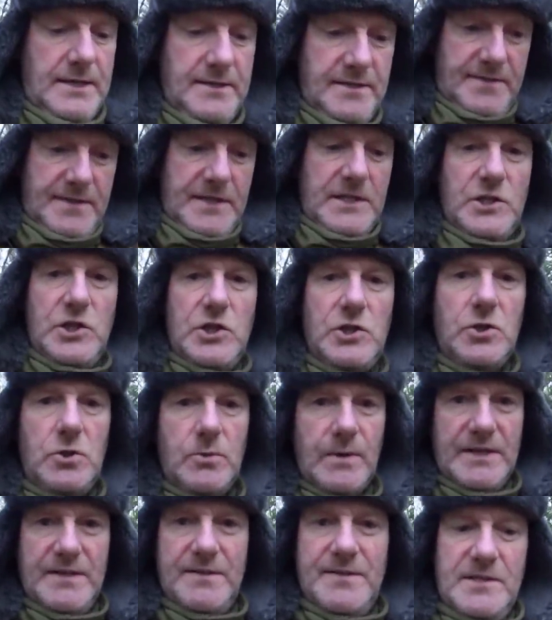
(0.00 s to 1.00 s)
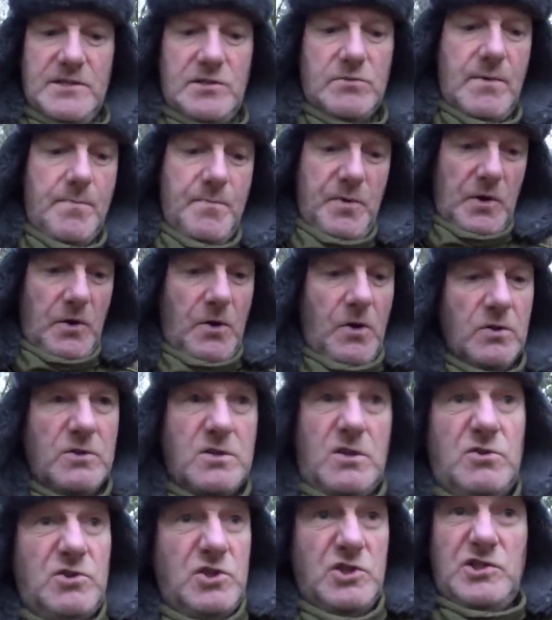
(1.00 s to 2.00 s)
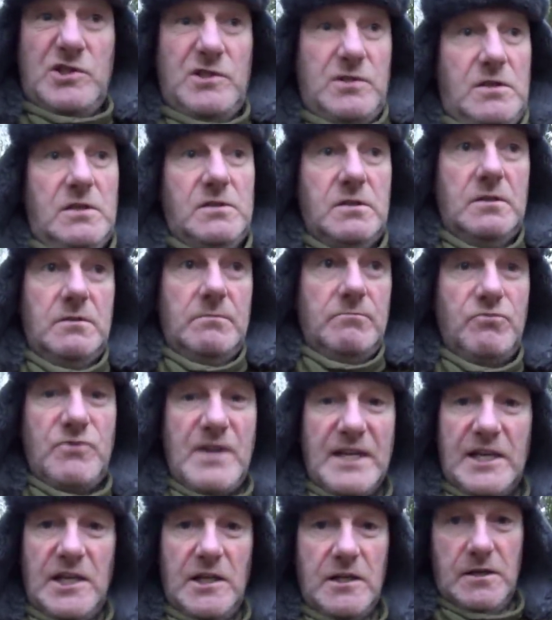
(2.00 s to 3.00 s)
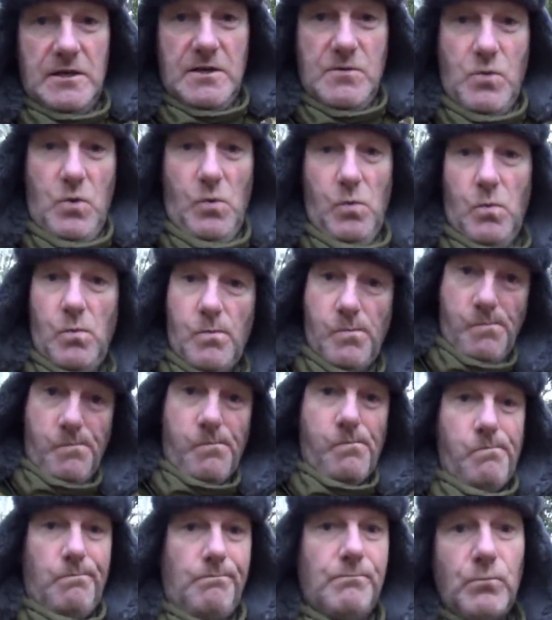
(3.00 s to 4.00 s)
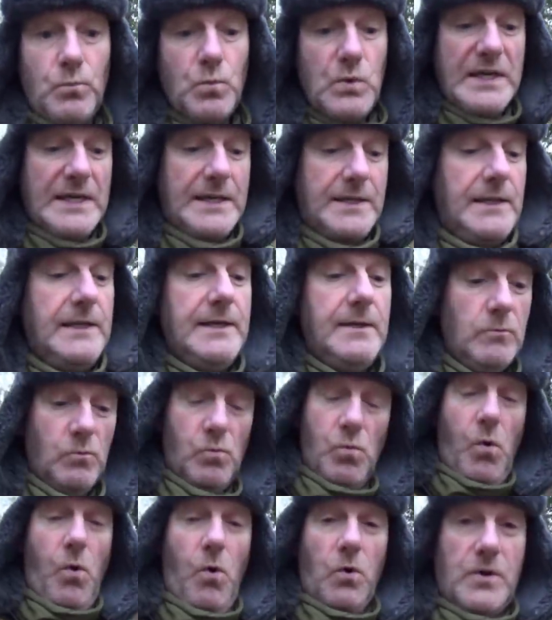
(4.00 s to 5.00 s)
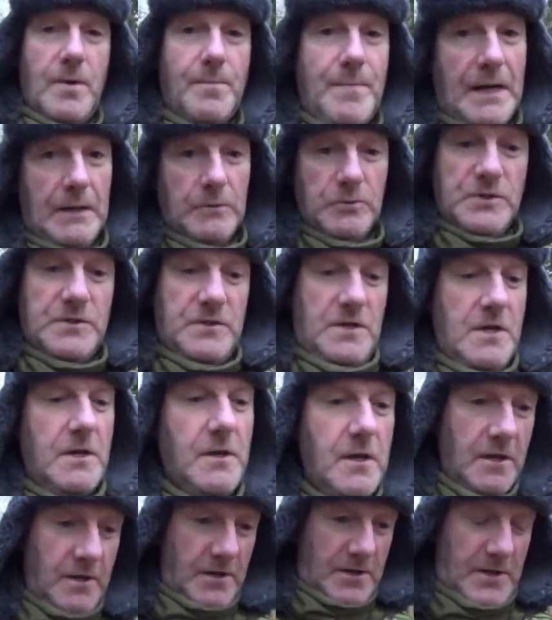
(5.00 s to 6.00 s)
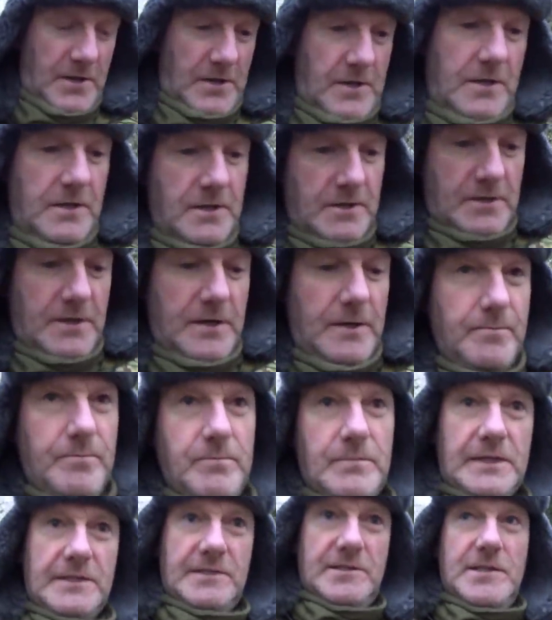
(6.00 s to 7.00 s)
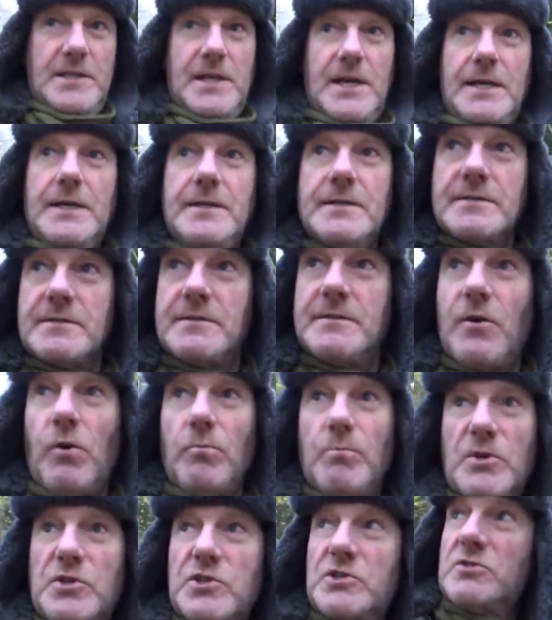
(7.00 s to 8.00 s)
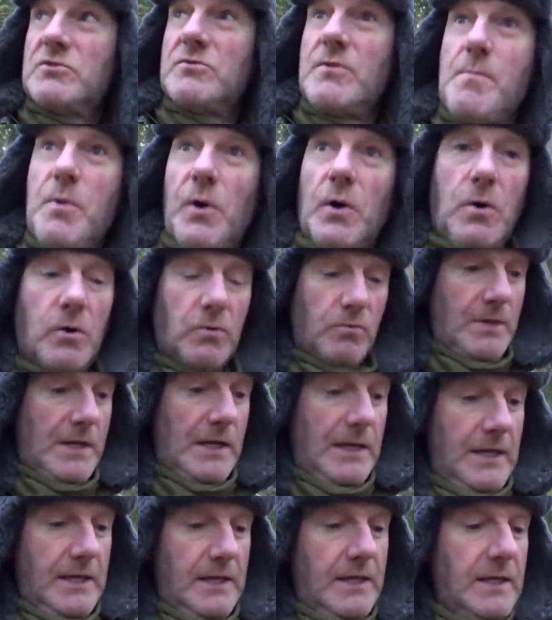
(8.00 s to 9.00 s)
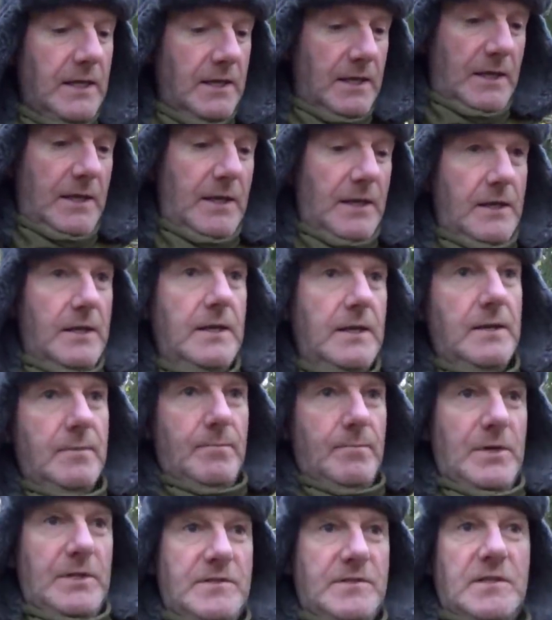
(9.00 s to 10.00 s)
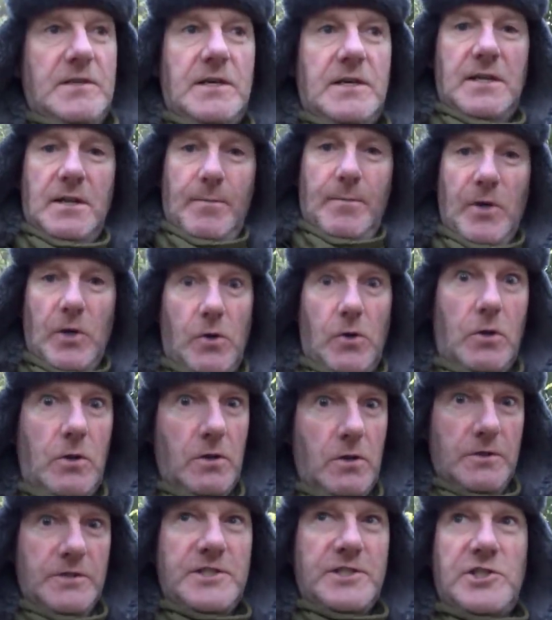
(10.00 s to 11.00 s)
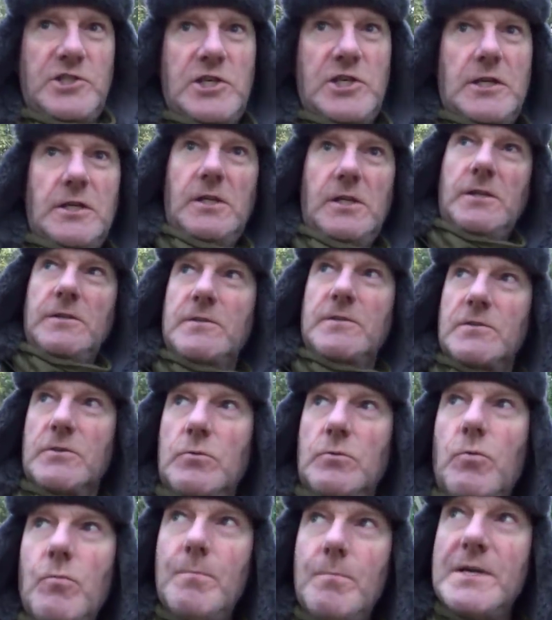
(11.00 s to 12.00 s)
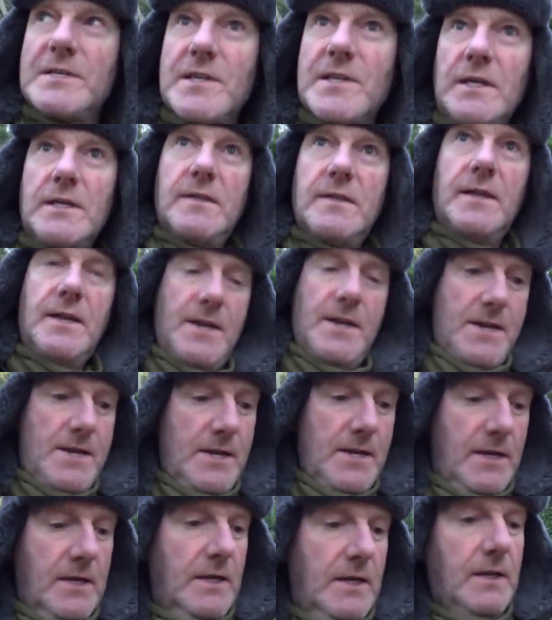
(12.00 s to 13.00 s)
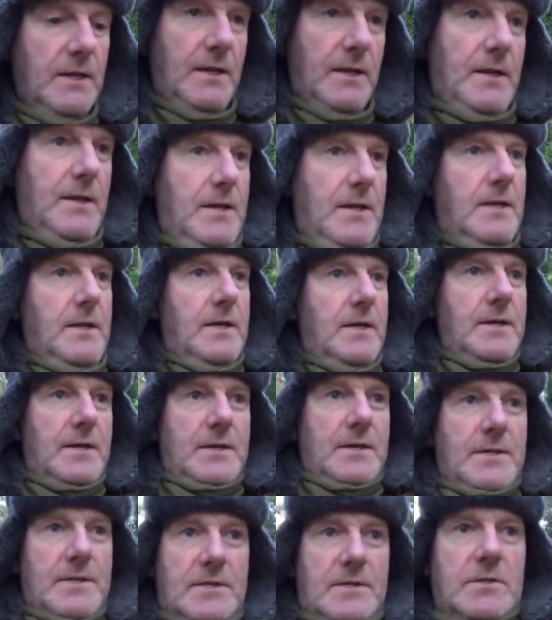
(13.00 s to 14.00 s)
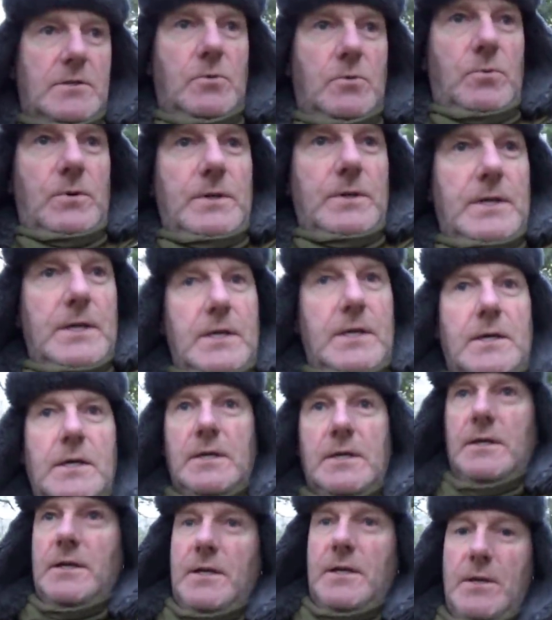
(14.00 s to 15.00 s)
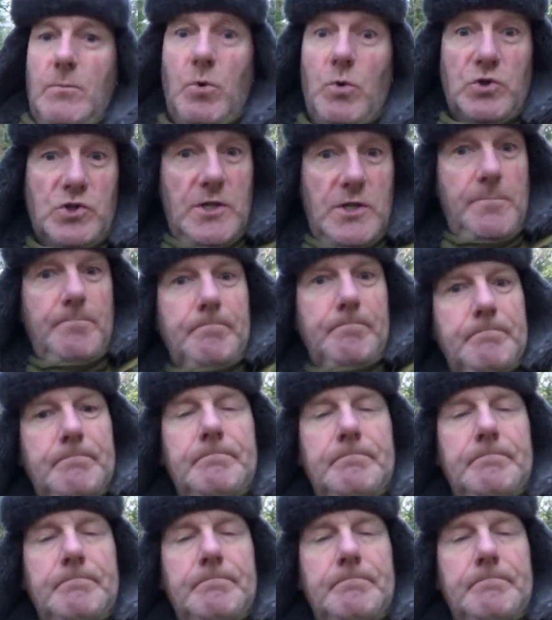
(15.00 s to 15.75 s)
Anything new, anything to report, or just regular weekly walkabout. Like today, it's not much to report, really. But it'll be all on this channel, so you won't miss anything. So, keep watching.